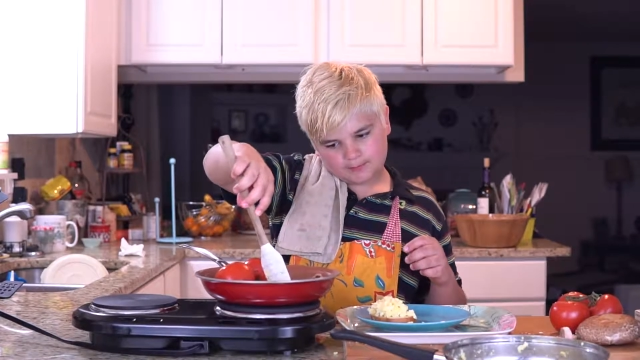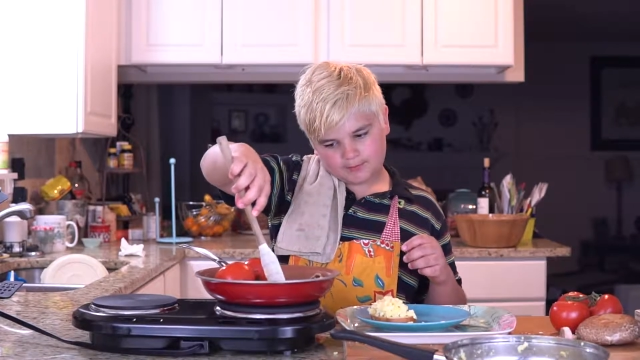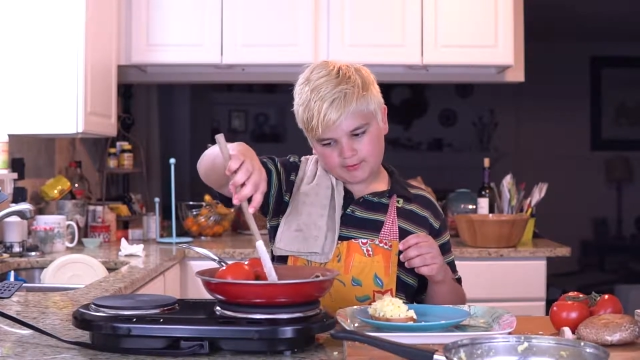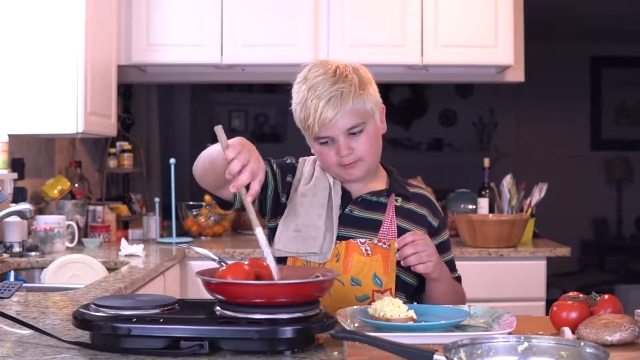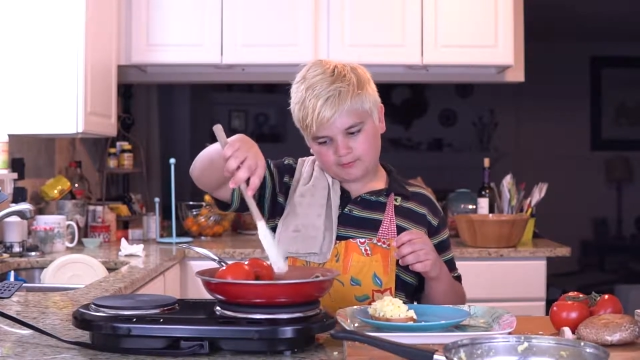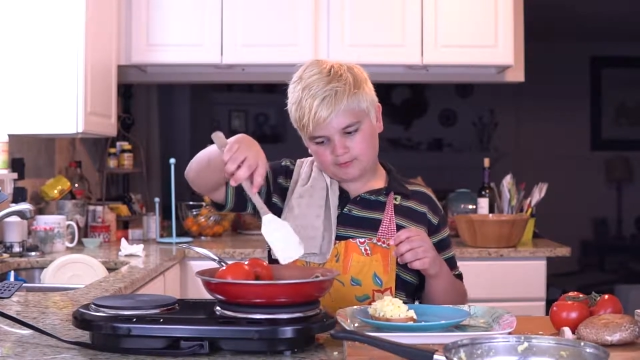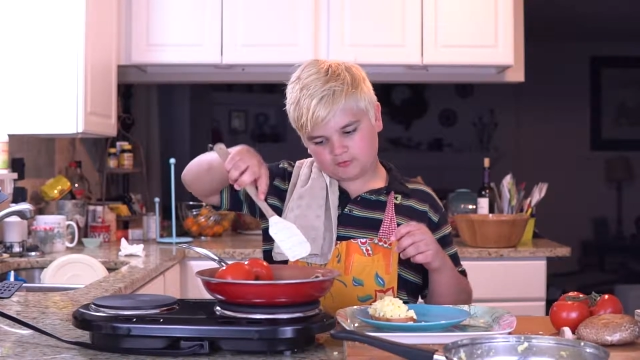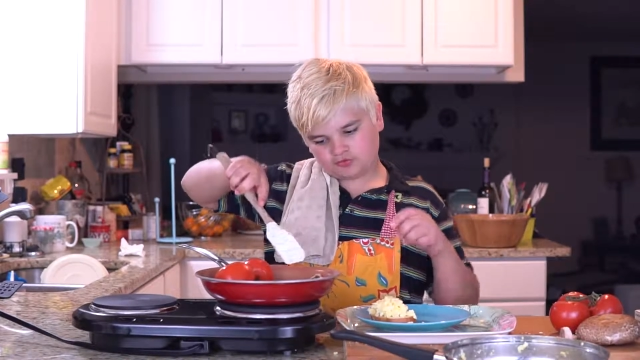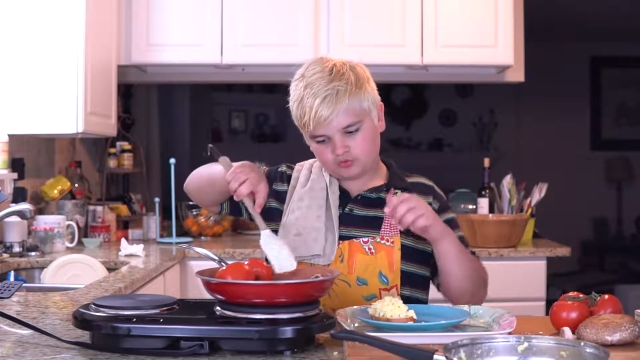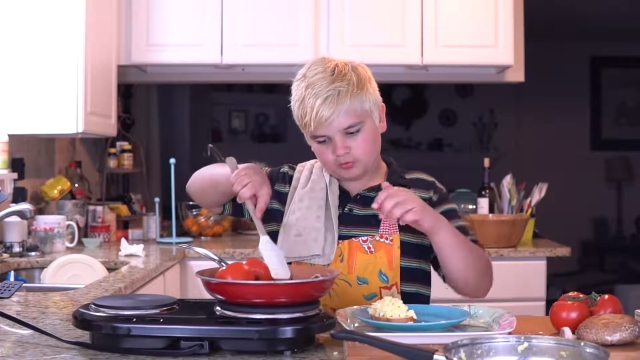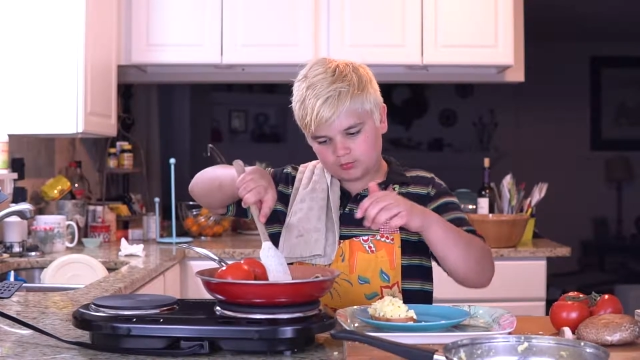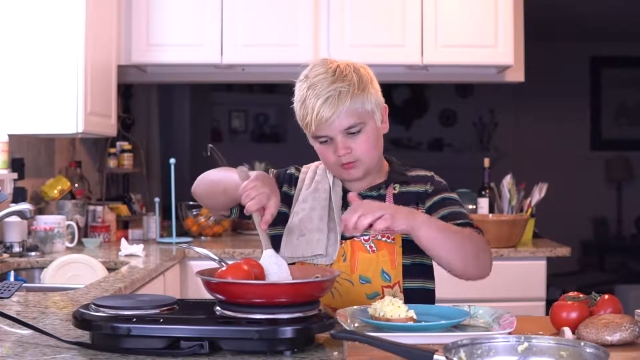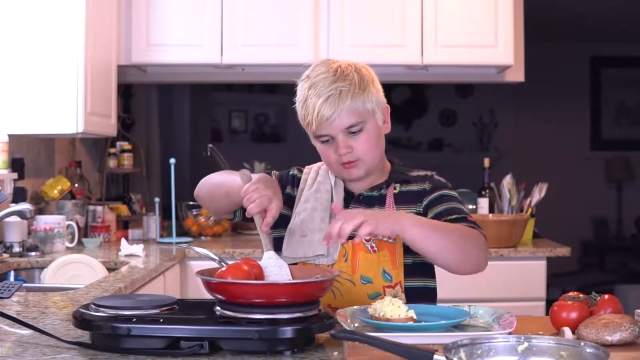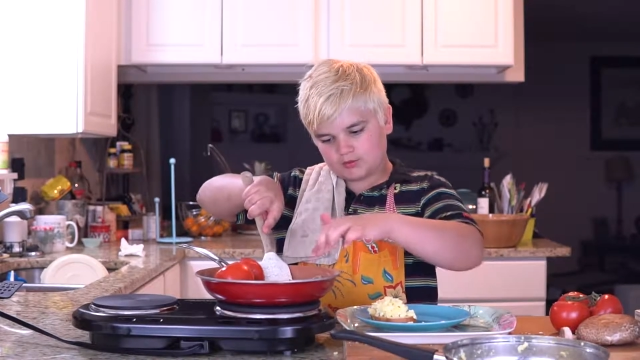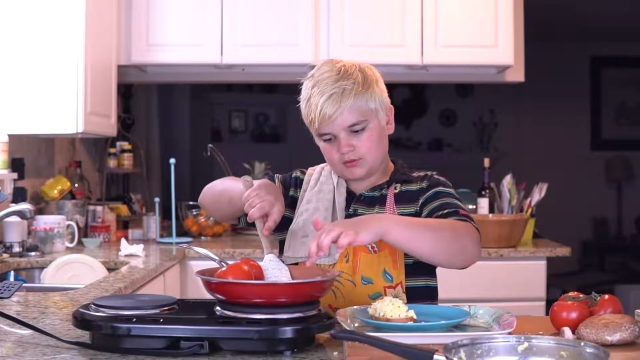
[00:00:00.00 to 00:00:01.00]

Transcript: here, mushroom.